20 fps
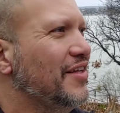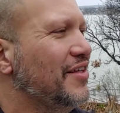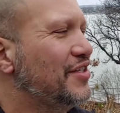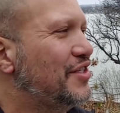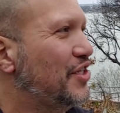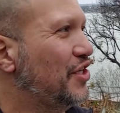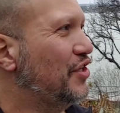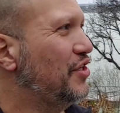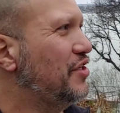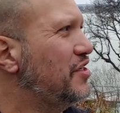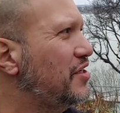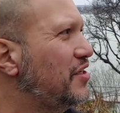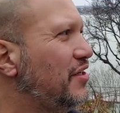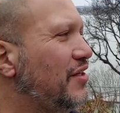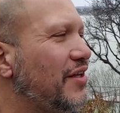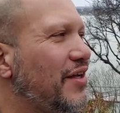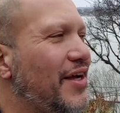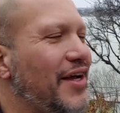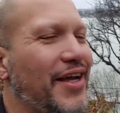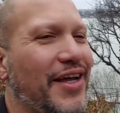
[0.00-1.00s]
So this
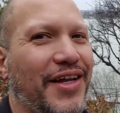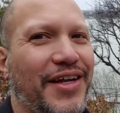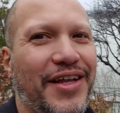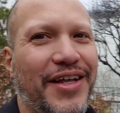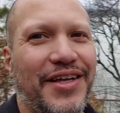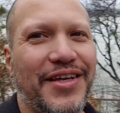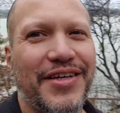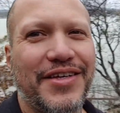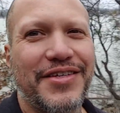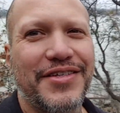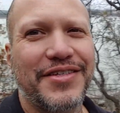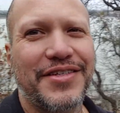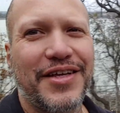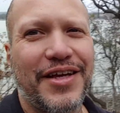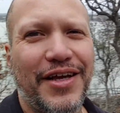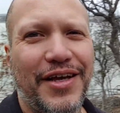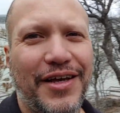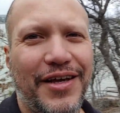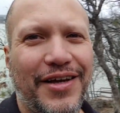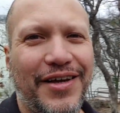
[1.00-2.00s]
client has
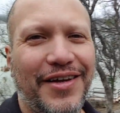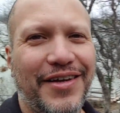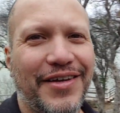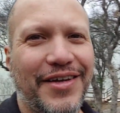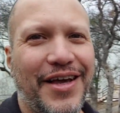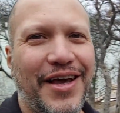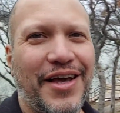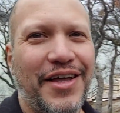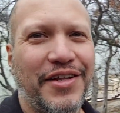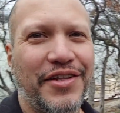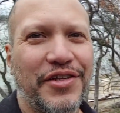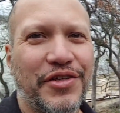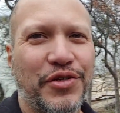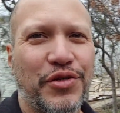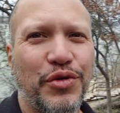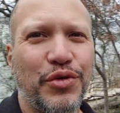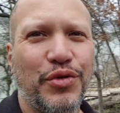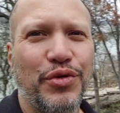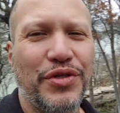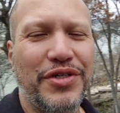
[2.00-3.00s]
uh, got the
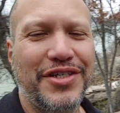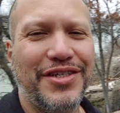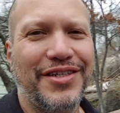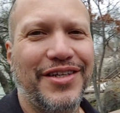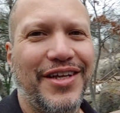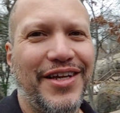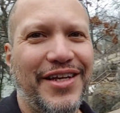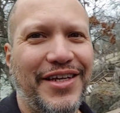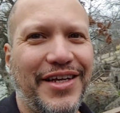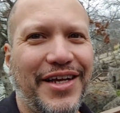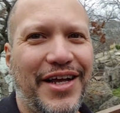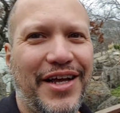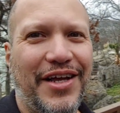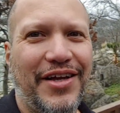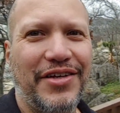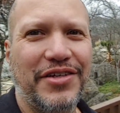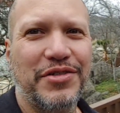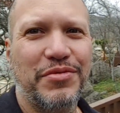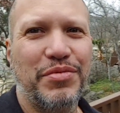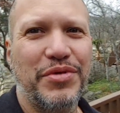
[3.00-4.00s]
coolest lake
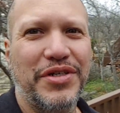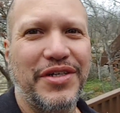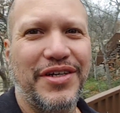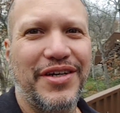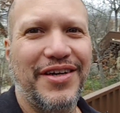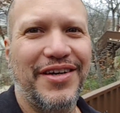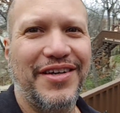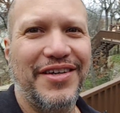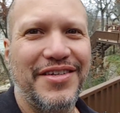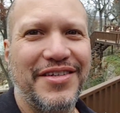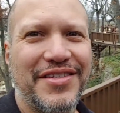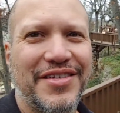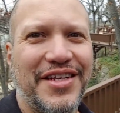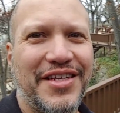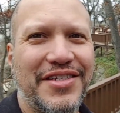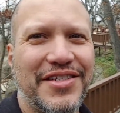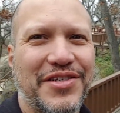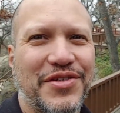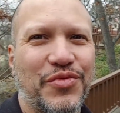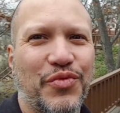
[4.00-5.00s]
house because
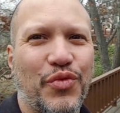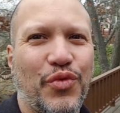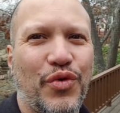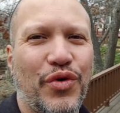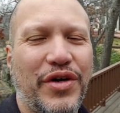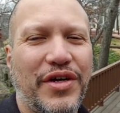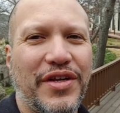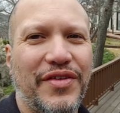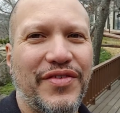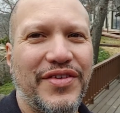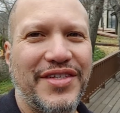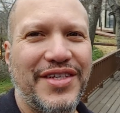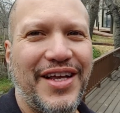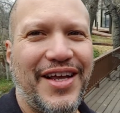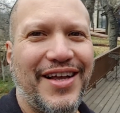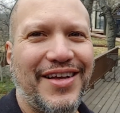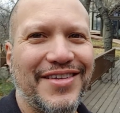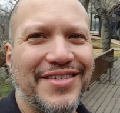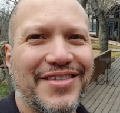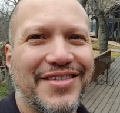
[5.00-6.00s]
that's just one of his
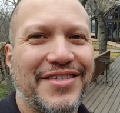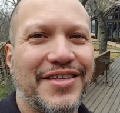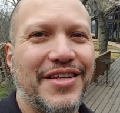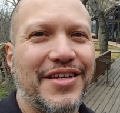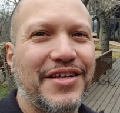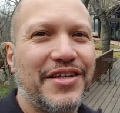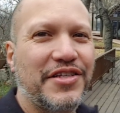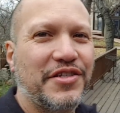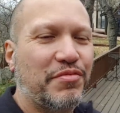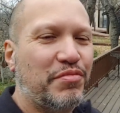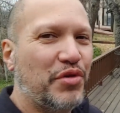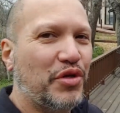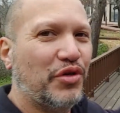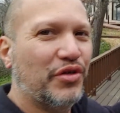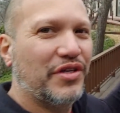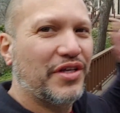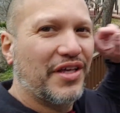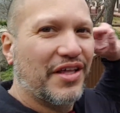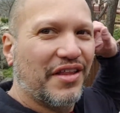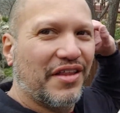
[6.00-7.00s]
houses. Then he's
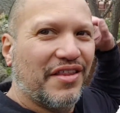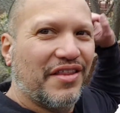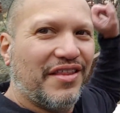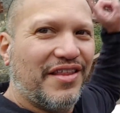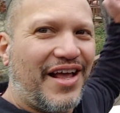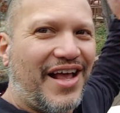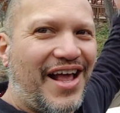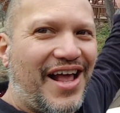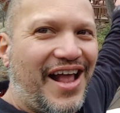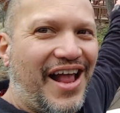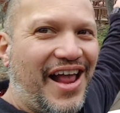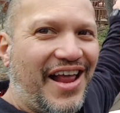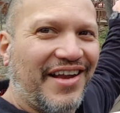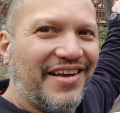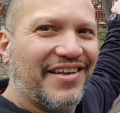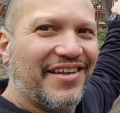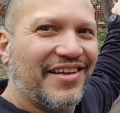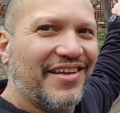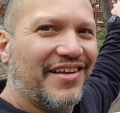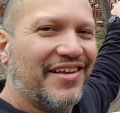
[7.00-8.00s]
building that,
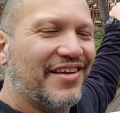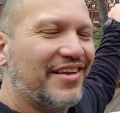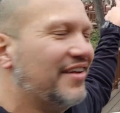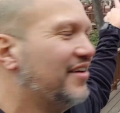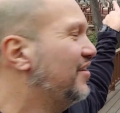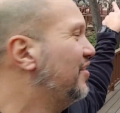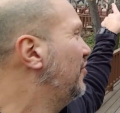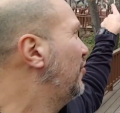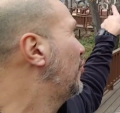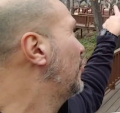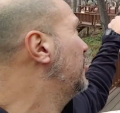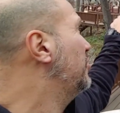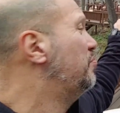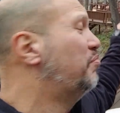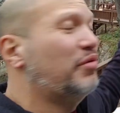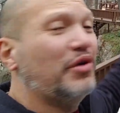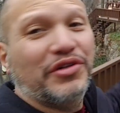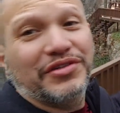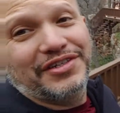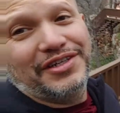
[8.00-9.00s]
or he
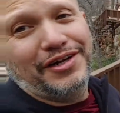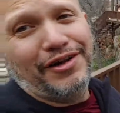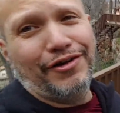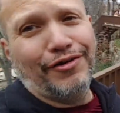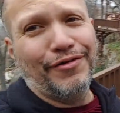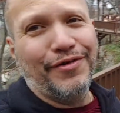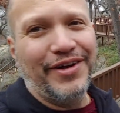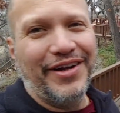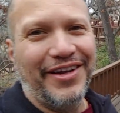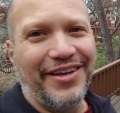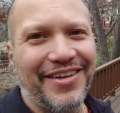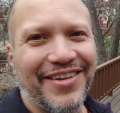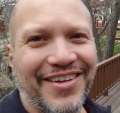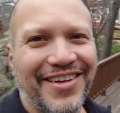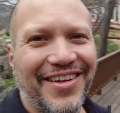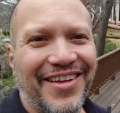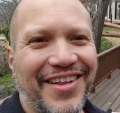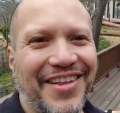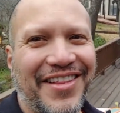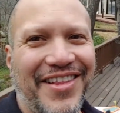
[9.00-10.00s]
built it already
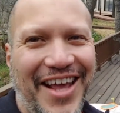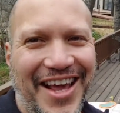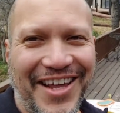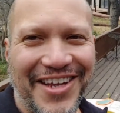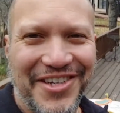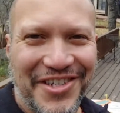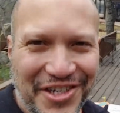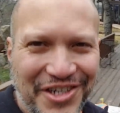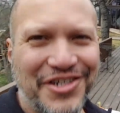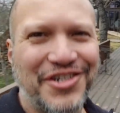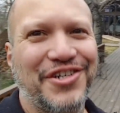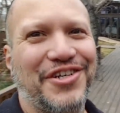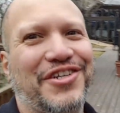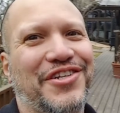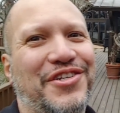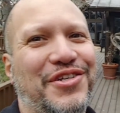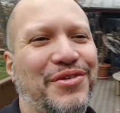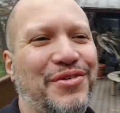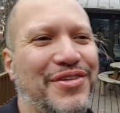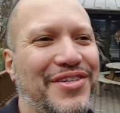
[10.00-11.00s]
that addition
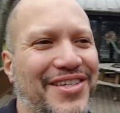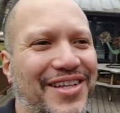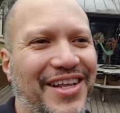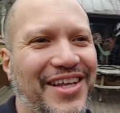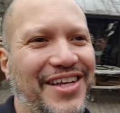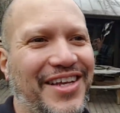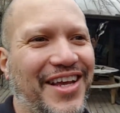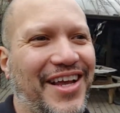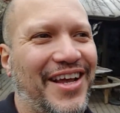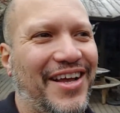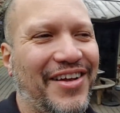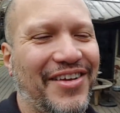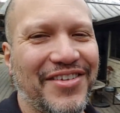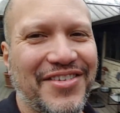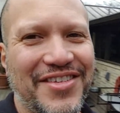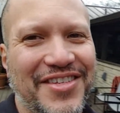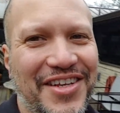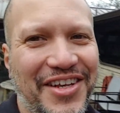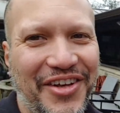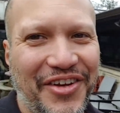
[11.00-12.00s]
to his lake
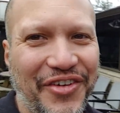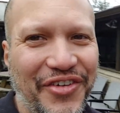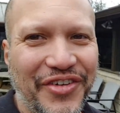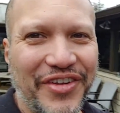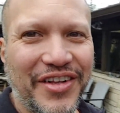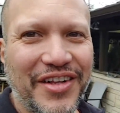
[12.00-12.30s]
house. So,